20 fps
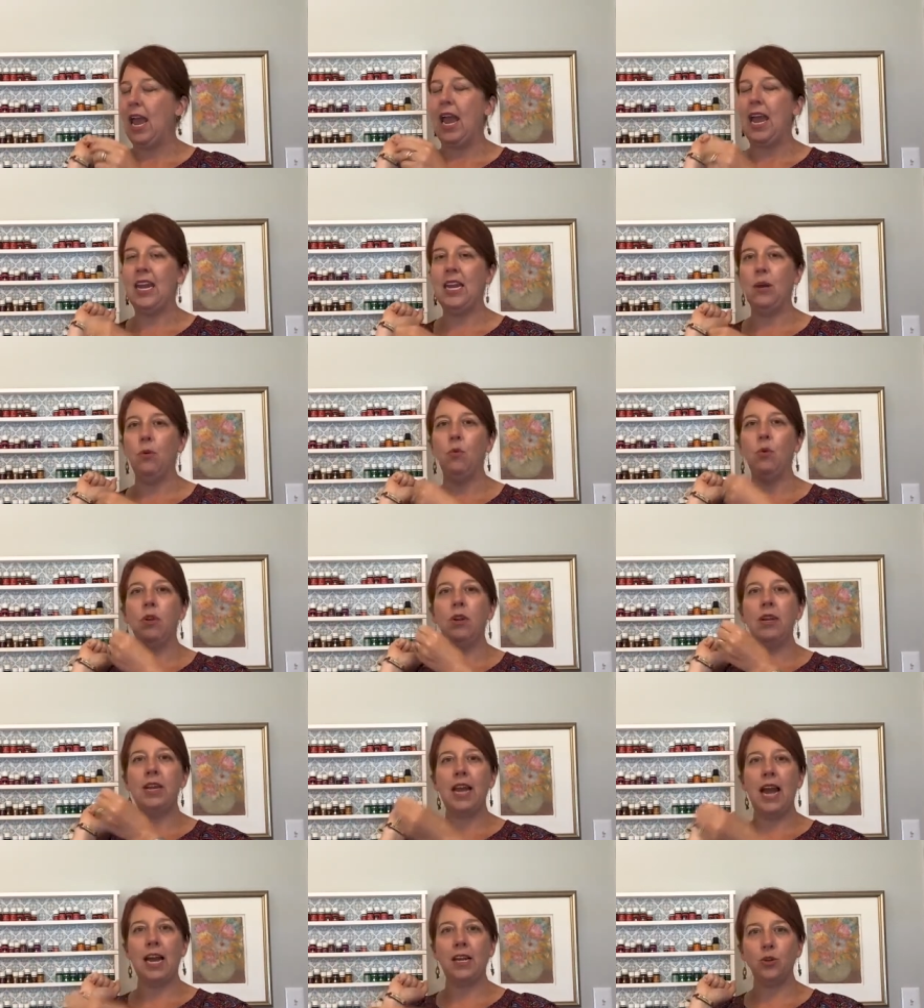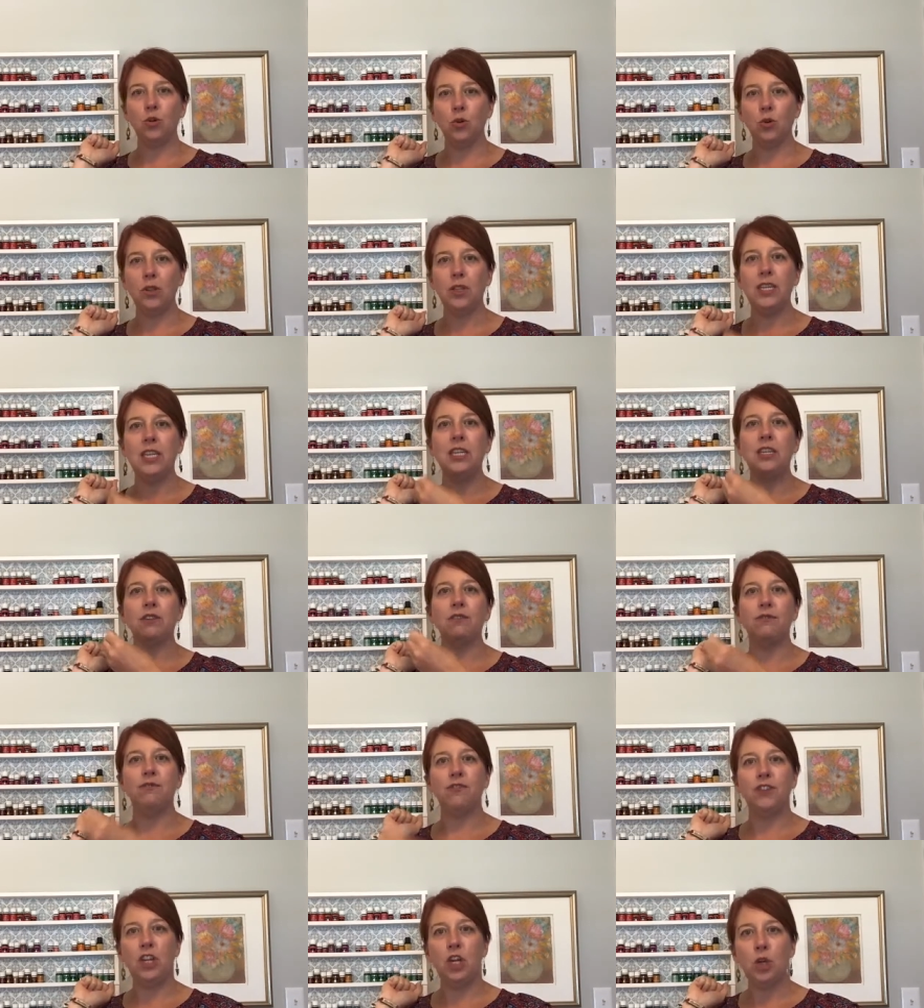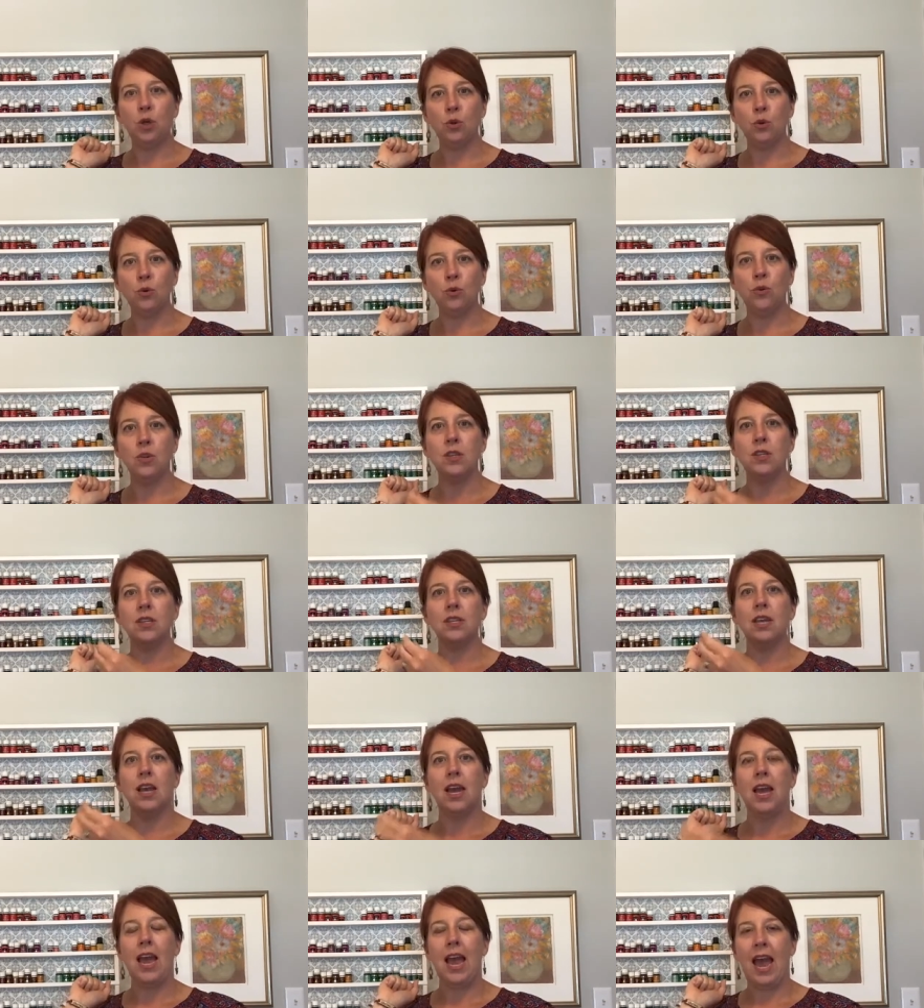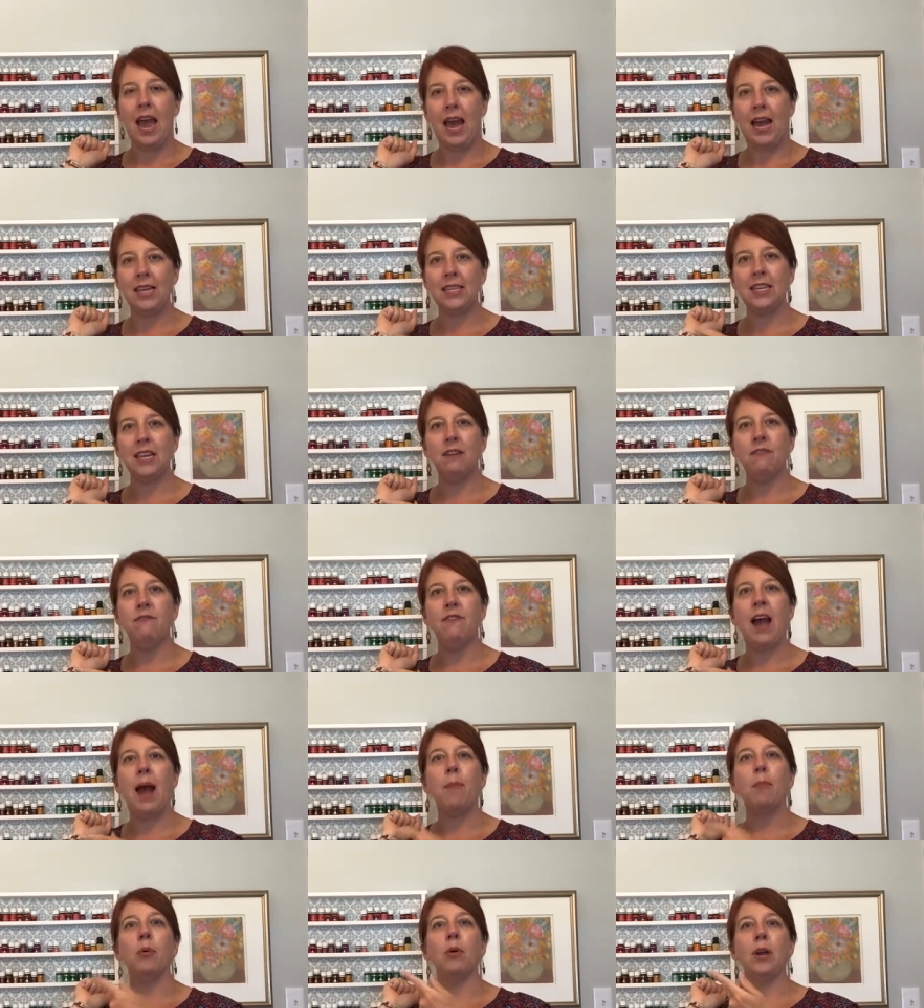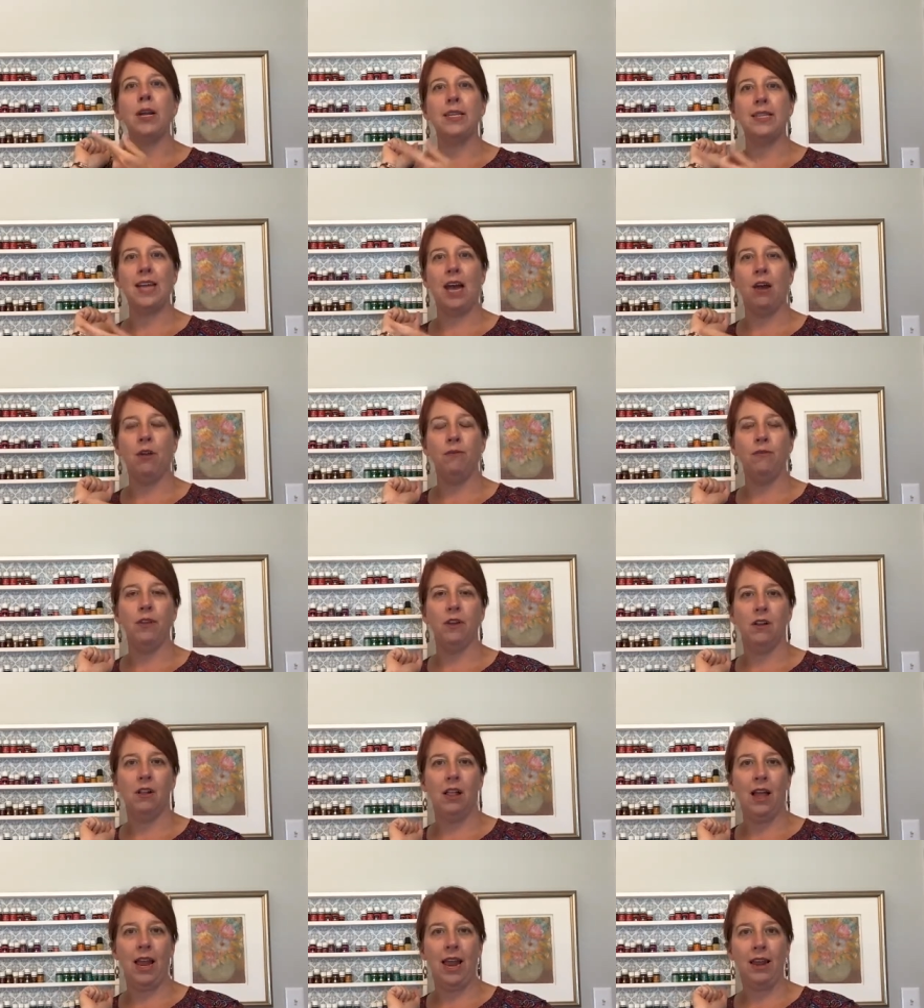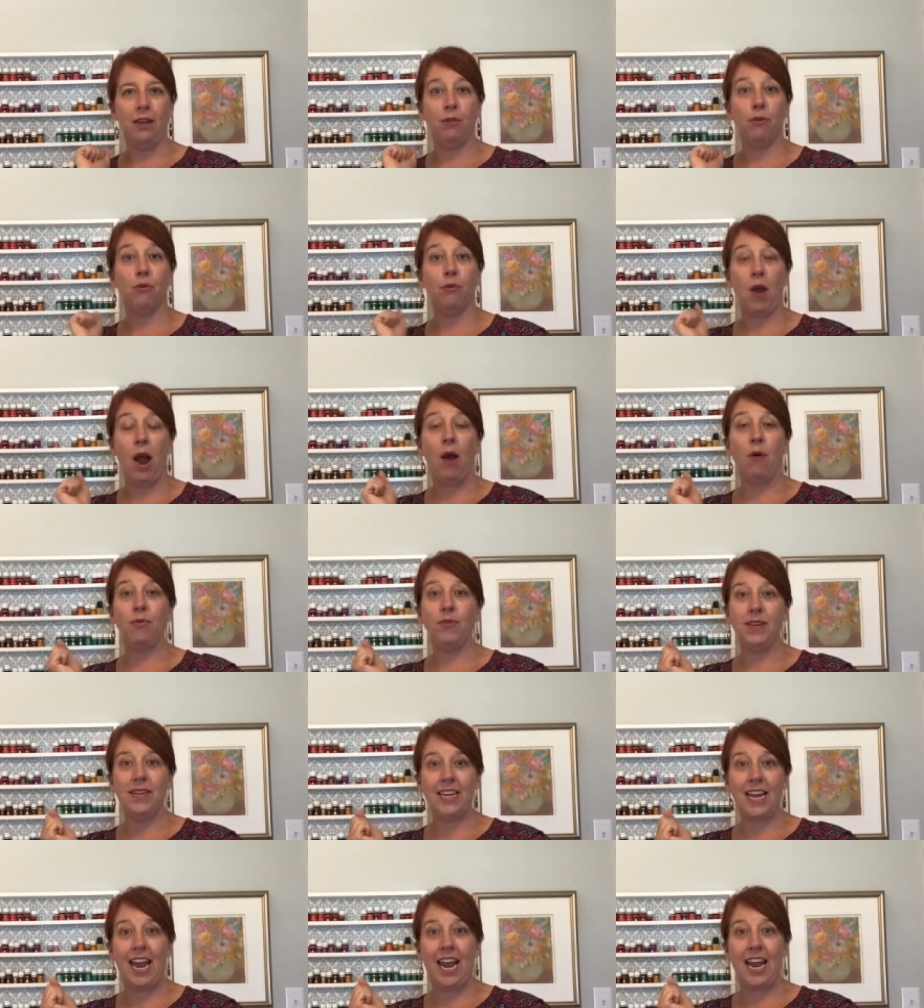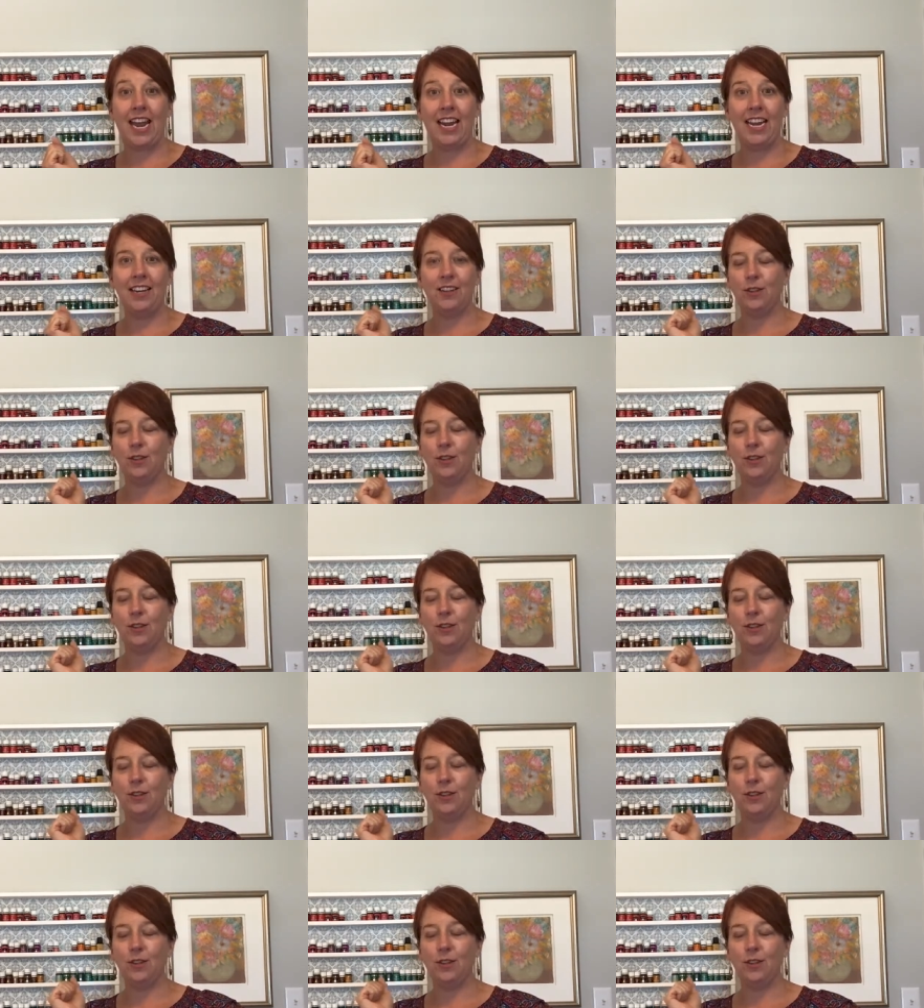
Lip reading: and it will naturally diffuse as it evaporates out of the clay throughout the day.